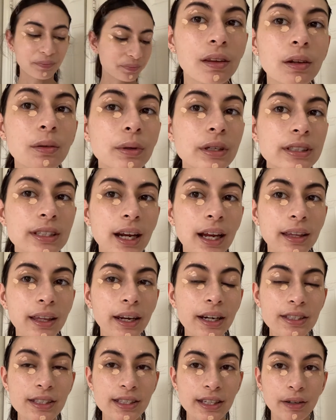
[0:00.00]
The reason I
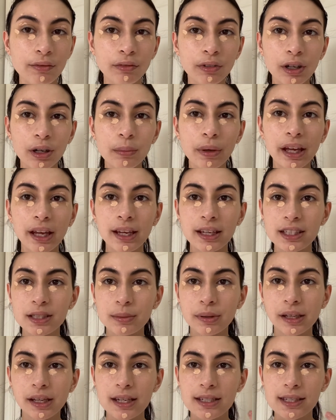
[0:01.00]
let it sit for a bit is
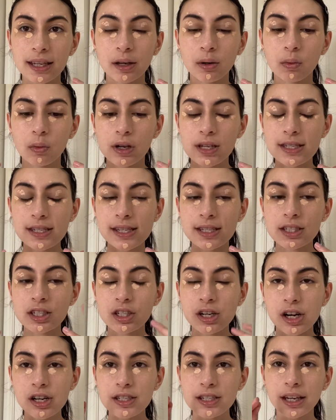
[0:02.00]
because like once it
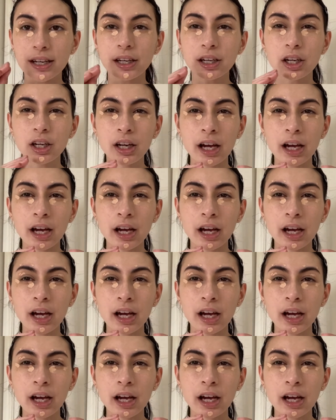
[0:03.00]
starts like